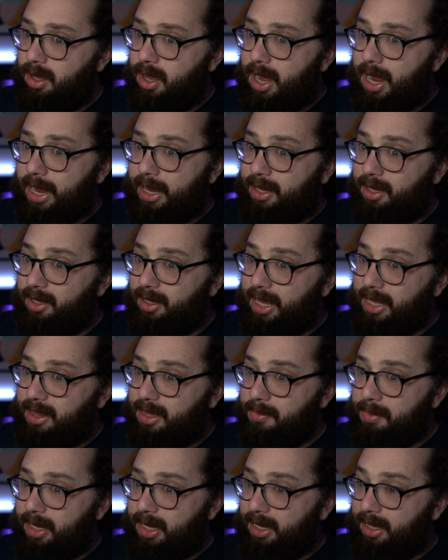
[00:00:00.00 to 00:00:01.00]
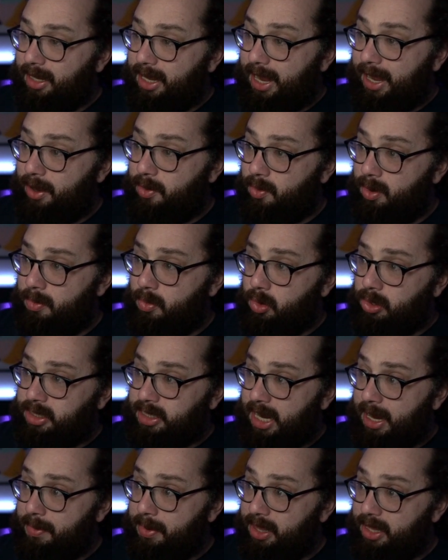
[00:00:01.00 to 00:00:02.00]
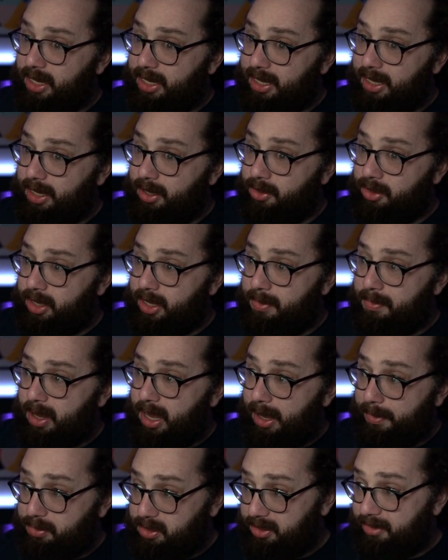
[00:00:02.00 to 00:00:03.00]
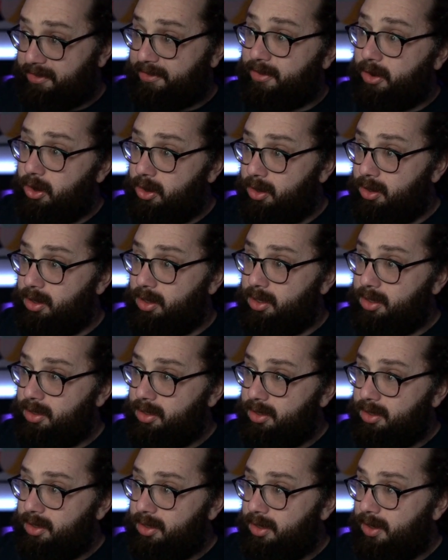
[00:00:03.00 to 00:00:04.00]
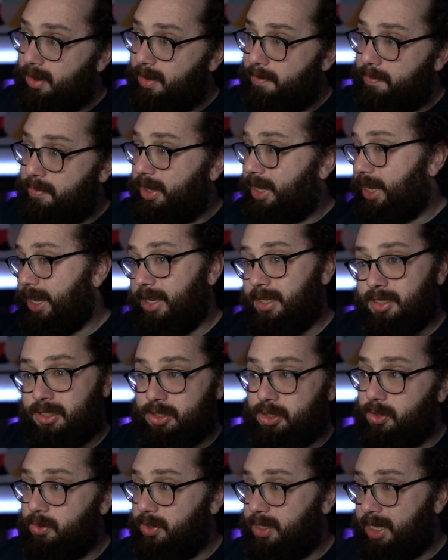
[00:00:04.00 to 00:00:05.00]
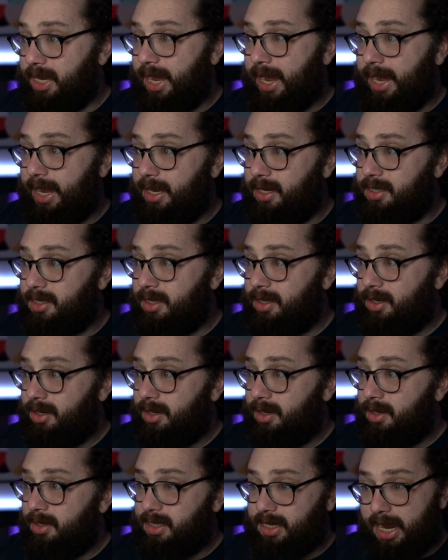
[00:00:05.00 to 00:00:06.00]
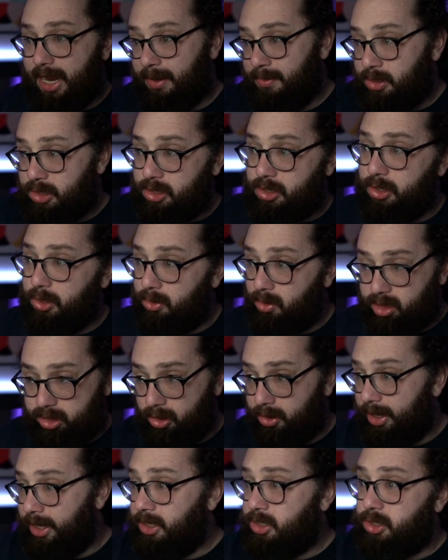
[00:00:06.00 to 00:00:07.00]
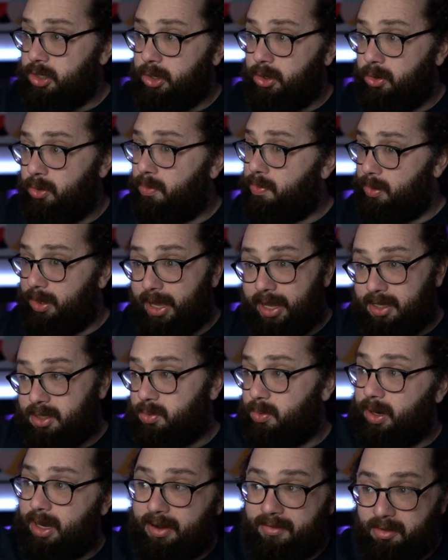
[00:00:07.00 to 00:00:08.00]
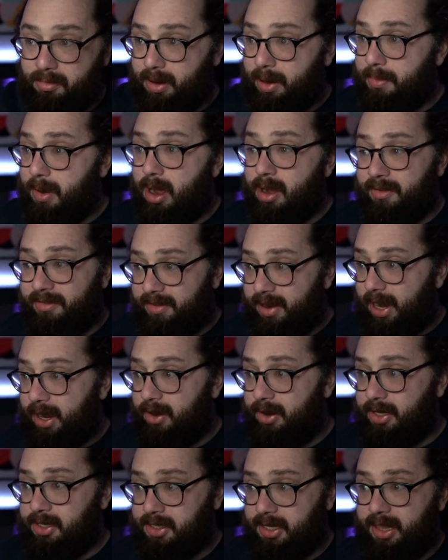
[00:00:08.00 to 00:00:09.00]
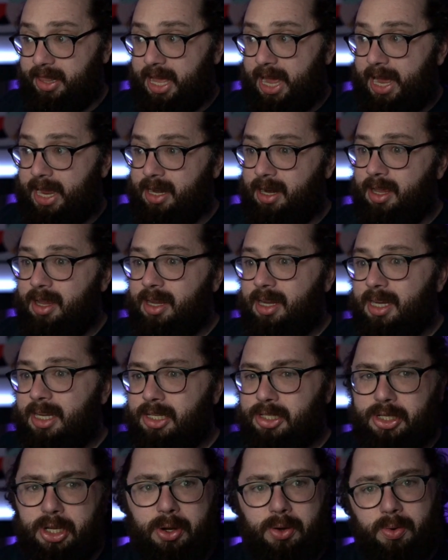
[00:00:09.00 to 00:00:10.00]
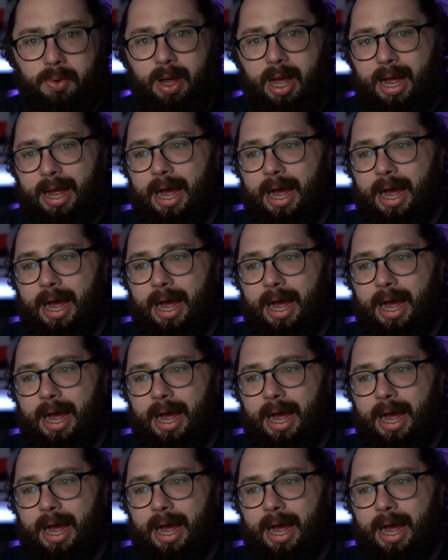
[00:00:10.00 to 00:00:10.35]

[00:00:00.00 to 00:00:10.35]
I could let them get hit one more time and then heal them up to full, because 2d8 times 2, 32 plus whatever my modifier is on that. So